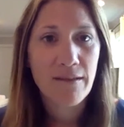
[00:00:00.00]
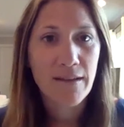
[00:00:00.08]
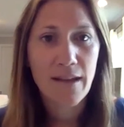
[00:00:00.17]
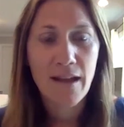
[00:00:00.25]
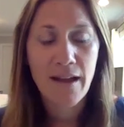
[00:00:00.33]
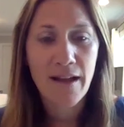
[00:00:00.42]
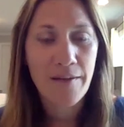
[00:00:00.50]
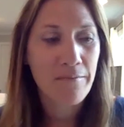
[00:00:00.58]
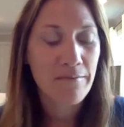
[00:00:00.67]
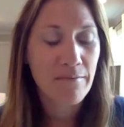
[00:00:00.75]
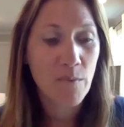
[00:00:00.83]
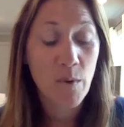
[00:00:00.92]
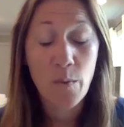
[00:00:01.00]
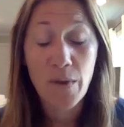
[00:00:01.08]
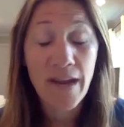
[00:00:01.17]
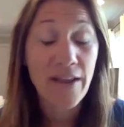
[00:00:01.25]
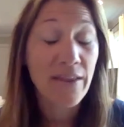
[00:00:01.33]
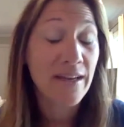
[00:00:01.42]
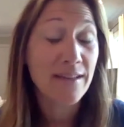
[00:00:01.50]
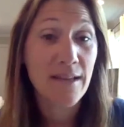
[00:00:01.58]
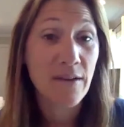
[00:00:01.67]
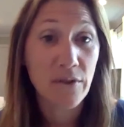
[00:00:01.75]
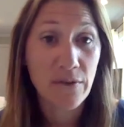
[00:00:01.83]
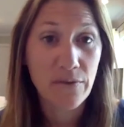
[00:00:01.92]
We had like
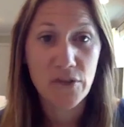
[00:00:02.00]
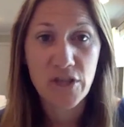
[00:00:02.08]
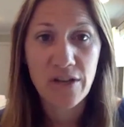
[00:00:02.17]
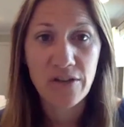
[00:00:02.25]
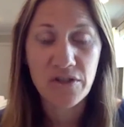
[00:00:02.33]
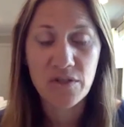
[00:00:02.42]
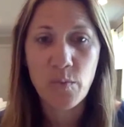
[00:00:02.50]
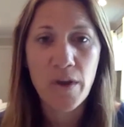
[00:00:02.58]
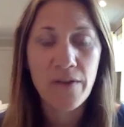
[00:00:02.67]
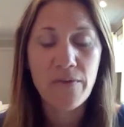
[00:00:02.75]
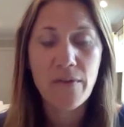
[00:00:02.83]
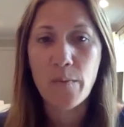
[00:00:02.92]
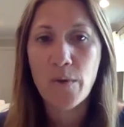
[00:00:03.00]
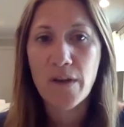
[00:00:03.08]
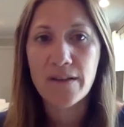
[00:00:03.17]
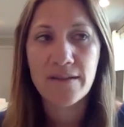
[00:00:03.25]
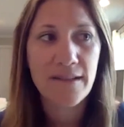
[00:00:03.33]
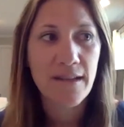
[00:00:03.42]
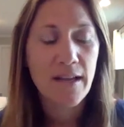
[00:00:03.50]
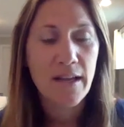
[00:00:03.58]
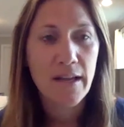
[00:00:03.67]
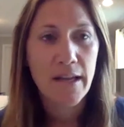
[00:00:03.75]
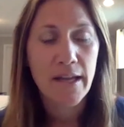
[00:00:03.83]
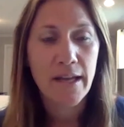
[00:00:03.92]
several different challenges. One of them was,
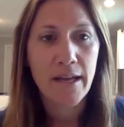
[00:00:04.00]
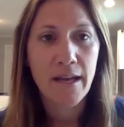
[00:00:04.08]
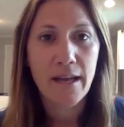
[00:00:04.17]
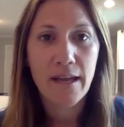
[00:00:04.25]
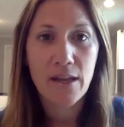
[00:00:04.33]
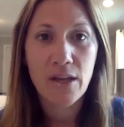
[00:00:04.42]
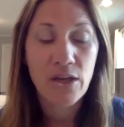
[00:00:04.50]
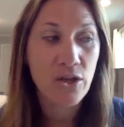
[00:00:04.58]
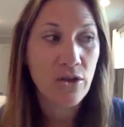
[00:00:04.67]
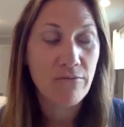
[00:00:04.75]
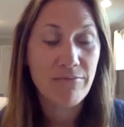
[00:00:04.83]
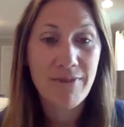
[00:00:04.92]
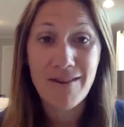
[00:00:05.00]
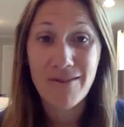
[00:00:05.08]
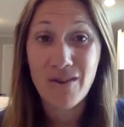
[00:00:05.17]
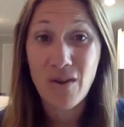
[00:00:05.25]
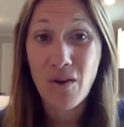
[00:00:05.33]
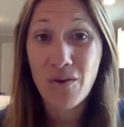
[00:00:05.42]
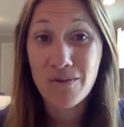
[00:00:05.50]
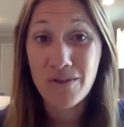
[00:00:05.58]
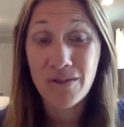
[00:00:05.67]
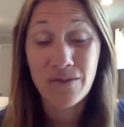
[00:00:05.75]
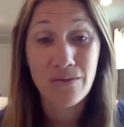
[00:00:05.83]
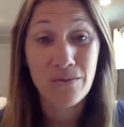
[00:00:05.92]
uh, go
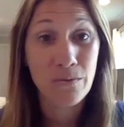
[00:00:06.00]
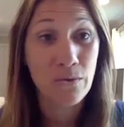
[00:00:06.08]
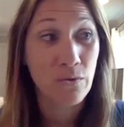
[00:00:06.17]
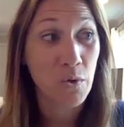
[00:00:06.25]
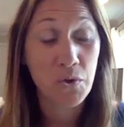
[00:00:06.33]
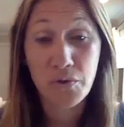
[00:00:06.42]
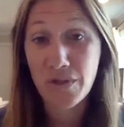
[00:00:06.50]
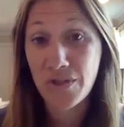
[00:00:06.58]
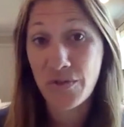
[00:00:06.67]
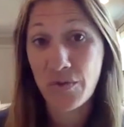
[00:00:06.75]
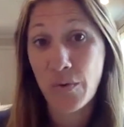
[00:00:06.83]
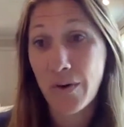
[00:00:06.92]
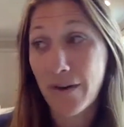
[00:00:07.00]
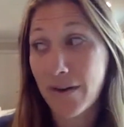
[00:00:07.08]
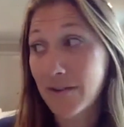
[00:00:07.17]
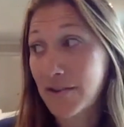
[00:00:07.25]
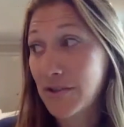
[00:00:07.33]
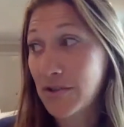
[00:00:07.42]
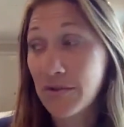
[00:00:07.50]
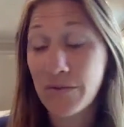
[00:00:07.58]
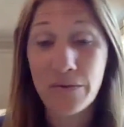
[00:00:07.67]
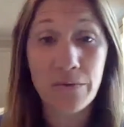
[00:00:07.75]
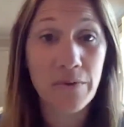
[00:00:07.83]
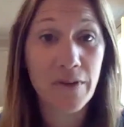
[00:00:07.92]
to the grocery store
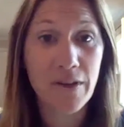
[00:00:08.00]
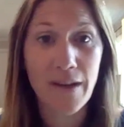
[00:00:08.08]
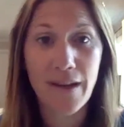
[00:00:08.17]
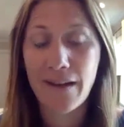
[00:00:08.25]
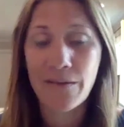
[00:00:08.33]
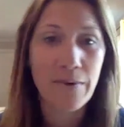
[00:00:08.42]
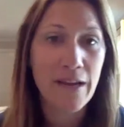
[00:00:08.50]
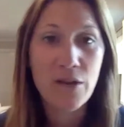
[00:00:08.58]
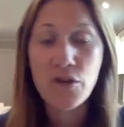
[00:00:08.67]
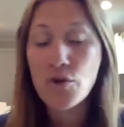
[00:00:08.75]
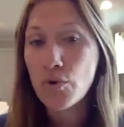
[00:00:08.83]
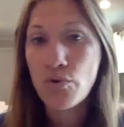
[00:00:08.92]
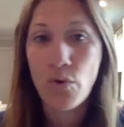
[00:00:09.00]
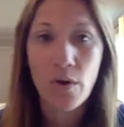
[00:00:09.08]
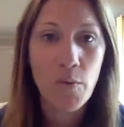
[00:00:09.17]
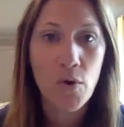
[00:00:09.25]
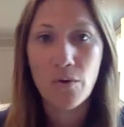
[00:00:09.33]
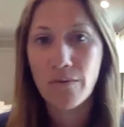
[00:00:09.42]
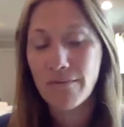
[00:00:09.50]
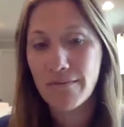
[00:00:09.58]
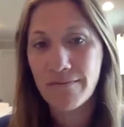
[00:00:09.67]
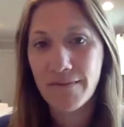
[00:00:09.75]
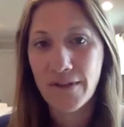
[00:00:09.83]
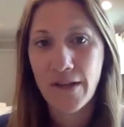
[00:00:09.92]
to, in your normal
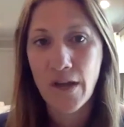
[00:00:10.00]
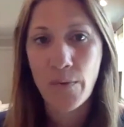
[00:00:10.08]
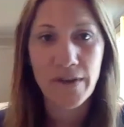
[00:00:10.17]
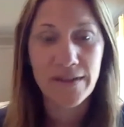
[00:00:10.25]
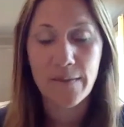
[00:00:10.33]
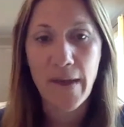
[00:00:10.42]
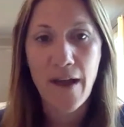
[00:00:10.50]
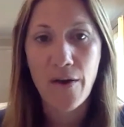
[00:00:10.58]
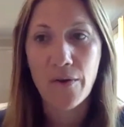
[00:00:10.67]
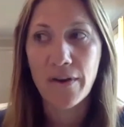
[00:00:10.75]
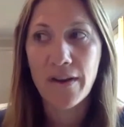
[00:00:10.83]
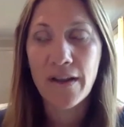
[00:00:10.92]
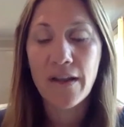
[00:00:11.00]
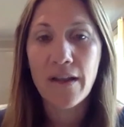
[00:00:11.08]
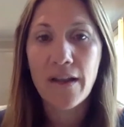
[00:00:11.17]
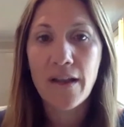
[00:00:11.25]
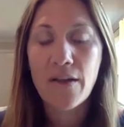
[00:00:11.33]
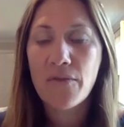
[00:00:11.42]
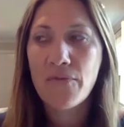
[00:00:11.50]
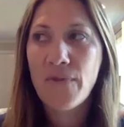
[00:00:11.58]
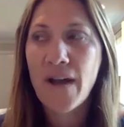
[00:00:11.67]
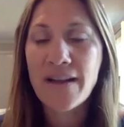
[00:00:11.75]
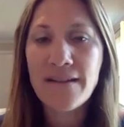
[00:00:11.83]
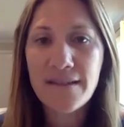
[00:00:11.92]
goings about,
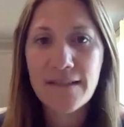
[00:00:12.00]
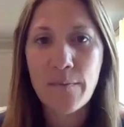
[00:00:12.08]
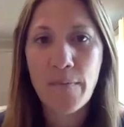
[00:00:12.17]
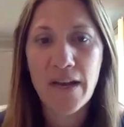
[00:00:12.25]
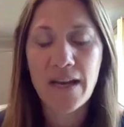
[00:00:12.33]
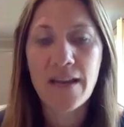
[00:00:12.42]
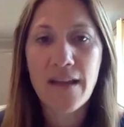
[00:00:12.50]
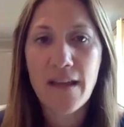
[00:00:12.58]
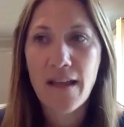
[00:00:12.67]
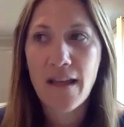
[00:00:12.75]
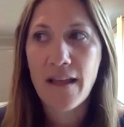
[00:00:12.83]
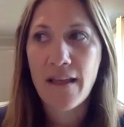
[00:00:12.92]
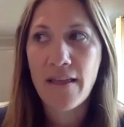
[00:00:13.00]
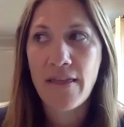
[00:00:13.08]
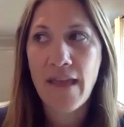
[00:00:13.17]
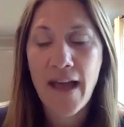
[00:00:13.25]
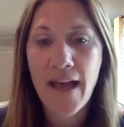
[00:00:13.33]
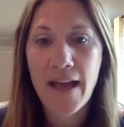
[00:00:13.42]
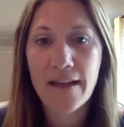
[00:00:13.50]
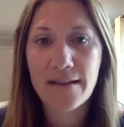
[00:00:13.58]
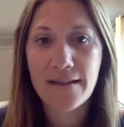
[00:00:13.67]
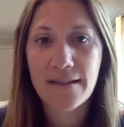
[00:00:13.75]
find somebody that